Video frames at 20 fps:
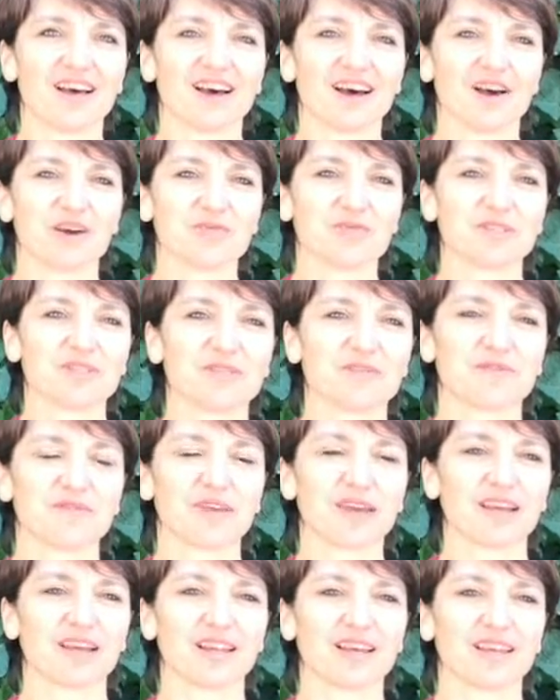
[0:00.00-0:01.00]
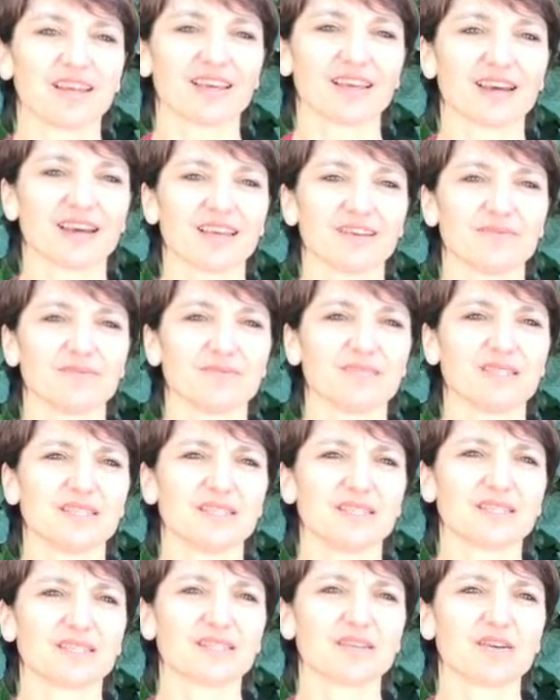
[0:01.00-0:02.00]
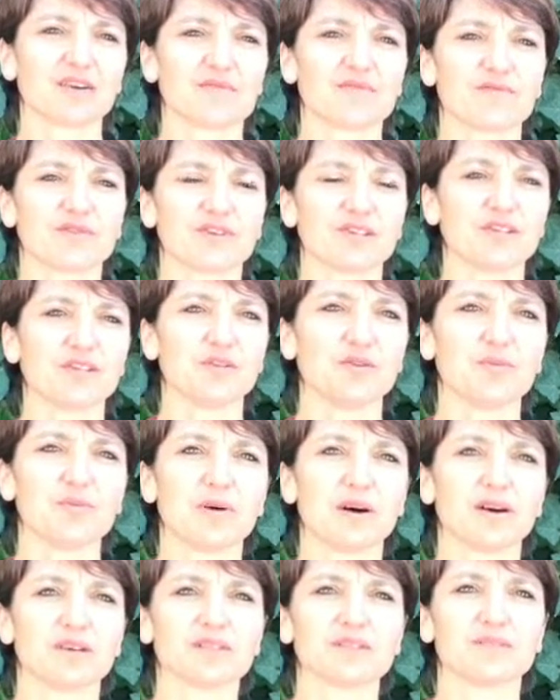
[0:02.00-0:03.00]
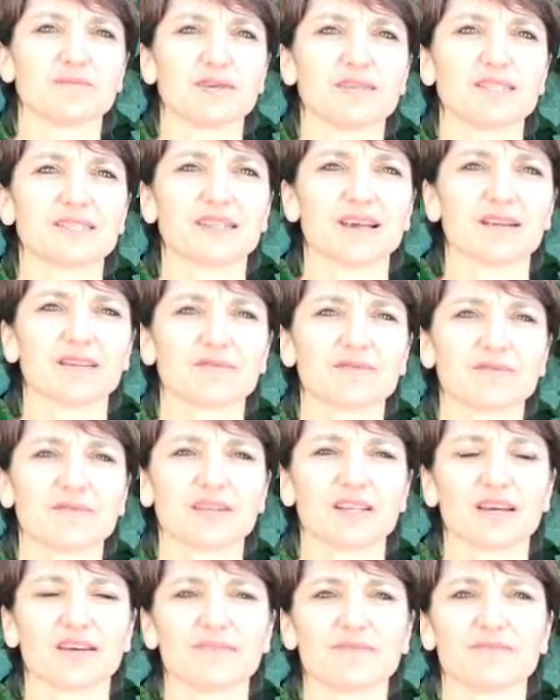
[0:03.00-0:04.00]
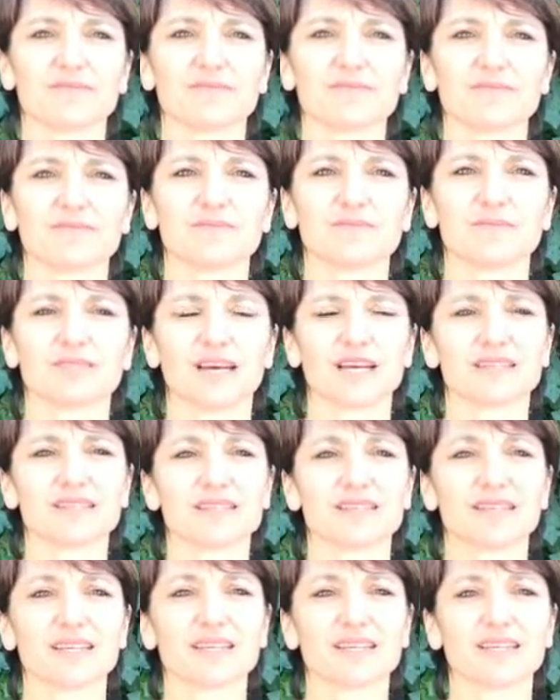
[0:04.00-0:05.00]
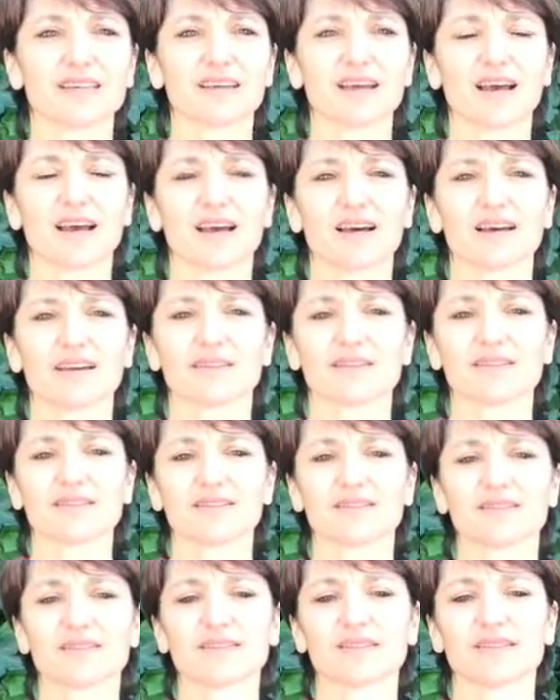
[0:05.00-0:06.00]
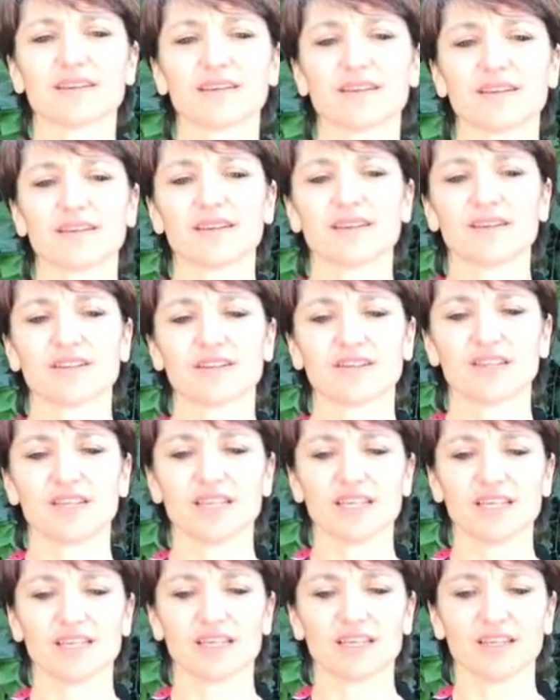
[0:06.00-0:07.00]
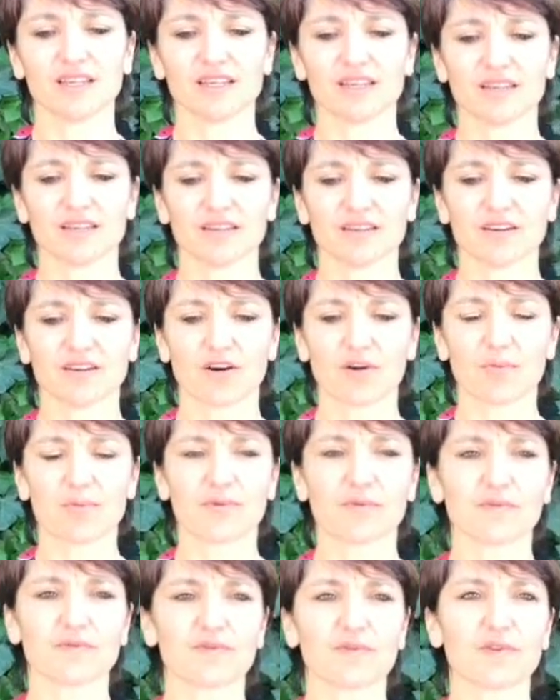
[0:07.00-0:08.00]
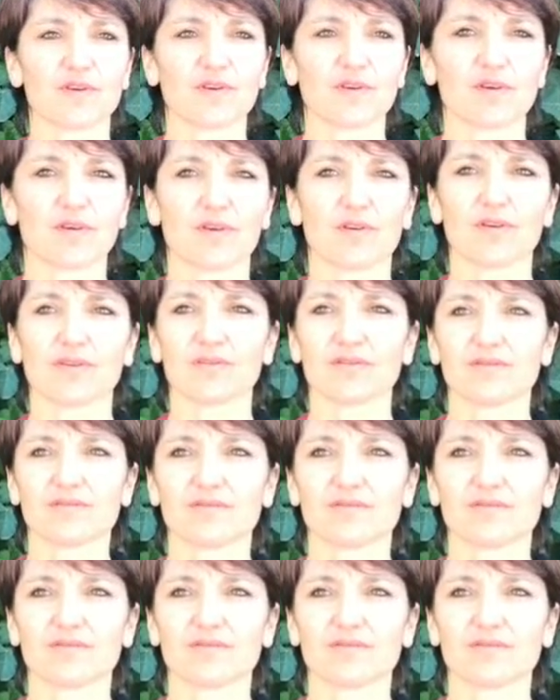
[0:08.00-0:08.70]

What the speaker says: I always feel like I'm discovering new parts of myself when I'm dancing. And the open floor